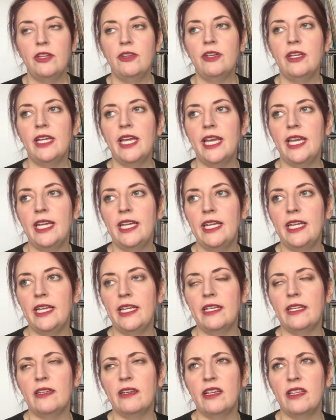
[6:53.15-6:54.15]
You can get it
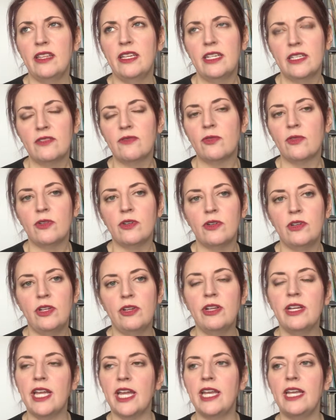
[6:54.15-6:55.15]
in, I think
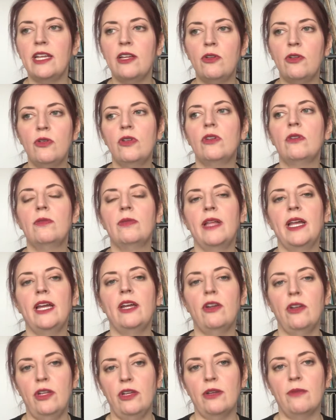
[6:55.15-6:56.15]
you can get it in Google
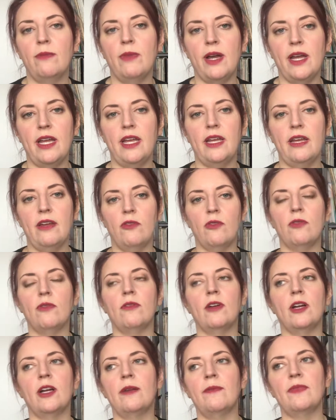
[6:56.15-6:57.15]
Play, or you can buy it
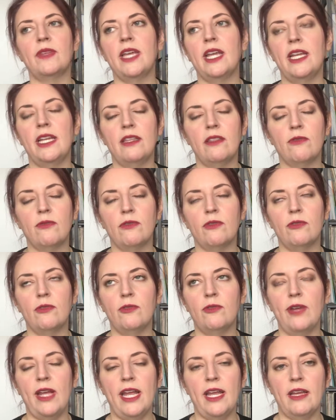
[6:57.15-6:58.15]
or get it
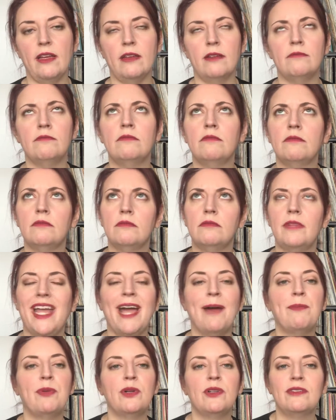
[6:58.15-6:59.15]
through
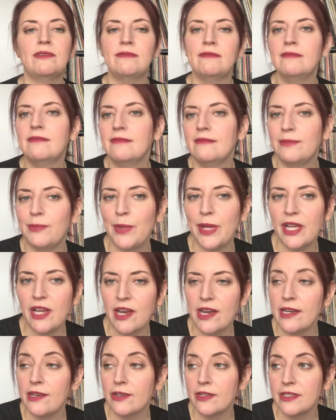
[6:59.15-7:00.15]
Apple. Oh my
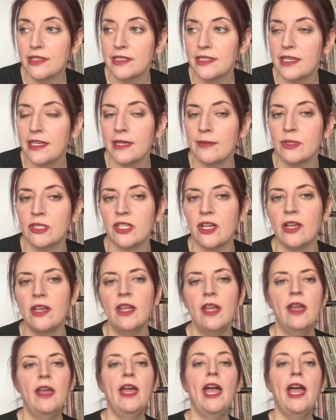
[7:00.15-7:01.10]
God, I nearly said Amazon.